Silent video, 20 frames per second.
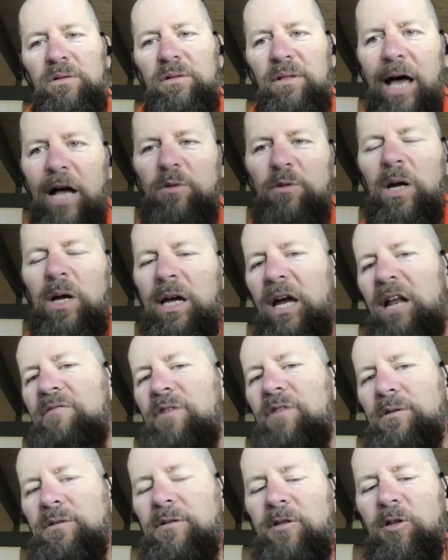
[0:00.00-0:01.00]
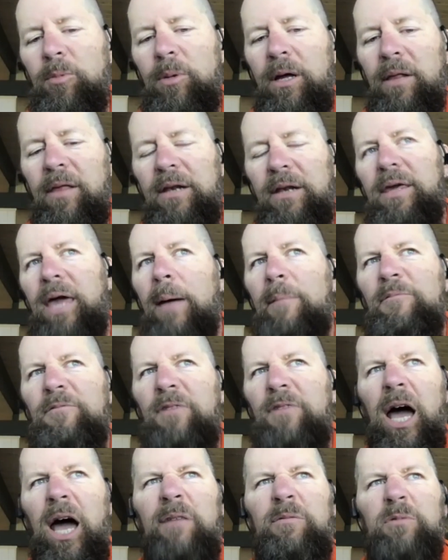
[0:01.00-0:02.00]
That's what I kind of felt a little bit. And then game
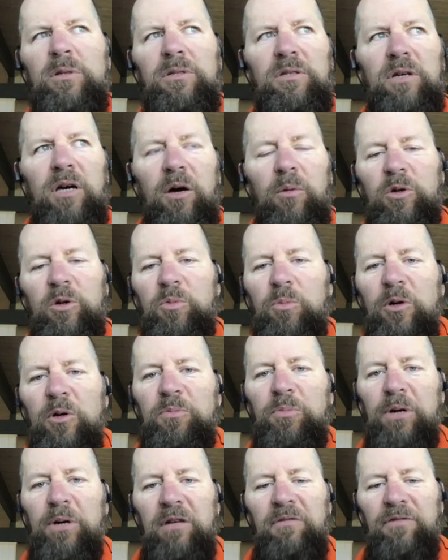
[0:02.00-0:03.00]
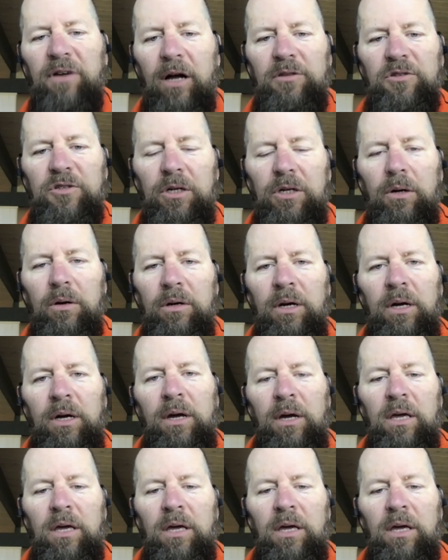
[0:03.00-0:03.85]
5 was pretty fun too.